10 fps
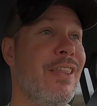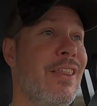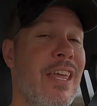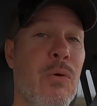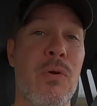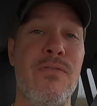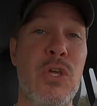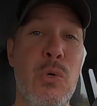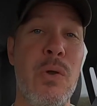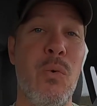The
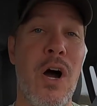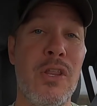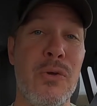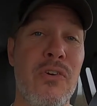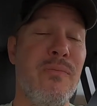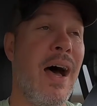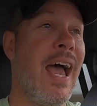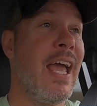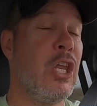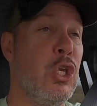review and walkthrough of
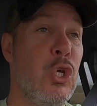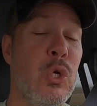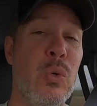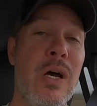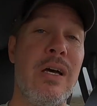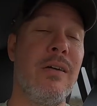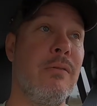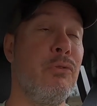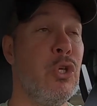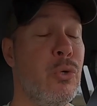my new
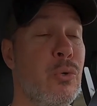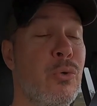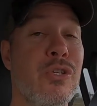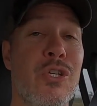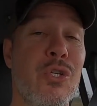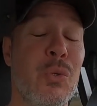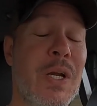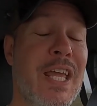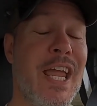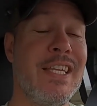used
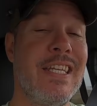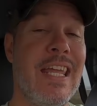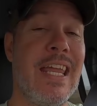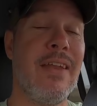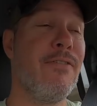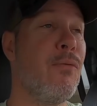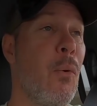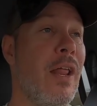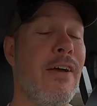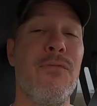2018
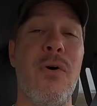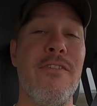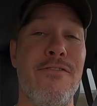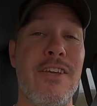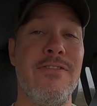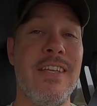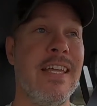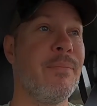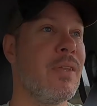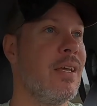Ford
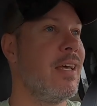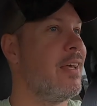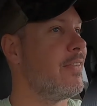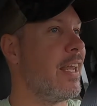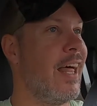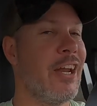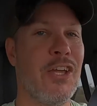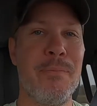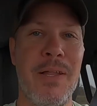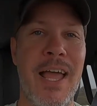F150. Got a lot of
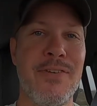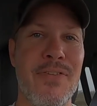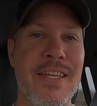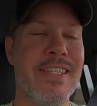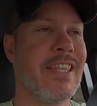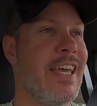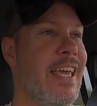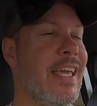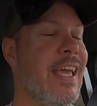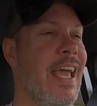good plans for this
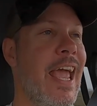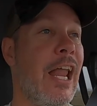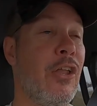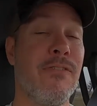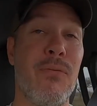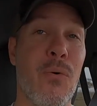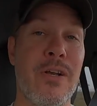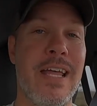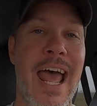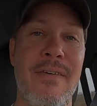thing, and I look
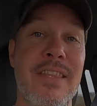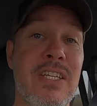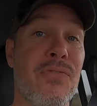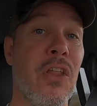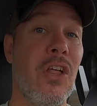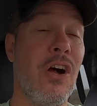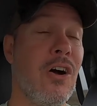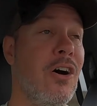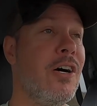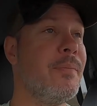forward to having this for the
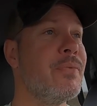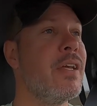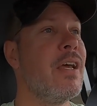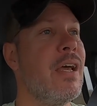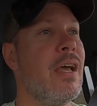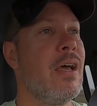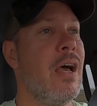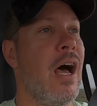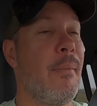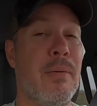long haul.
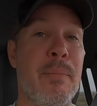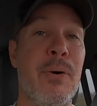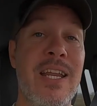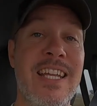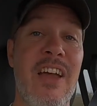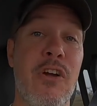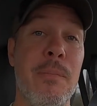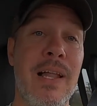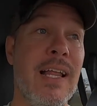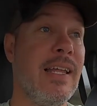I'm going to be putting together a
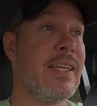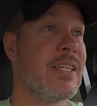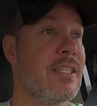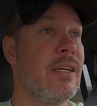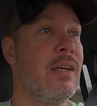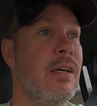playlist